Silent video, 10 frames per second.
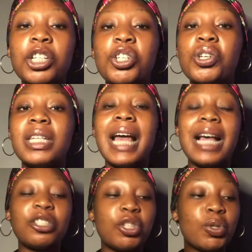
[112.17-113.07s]
she just
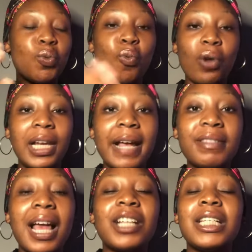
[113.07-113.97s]
has just one
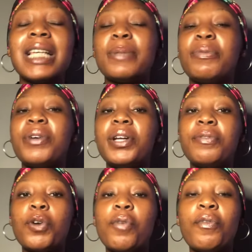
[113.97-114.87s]
left and it has been very
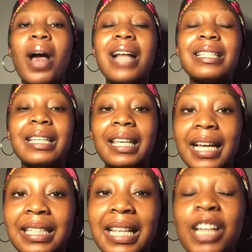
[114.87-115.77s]
difficult for her to get it,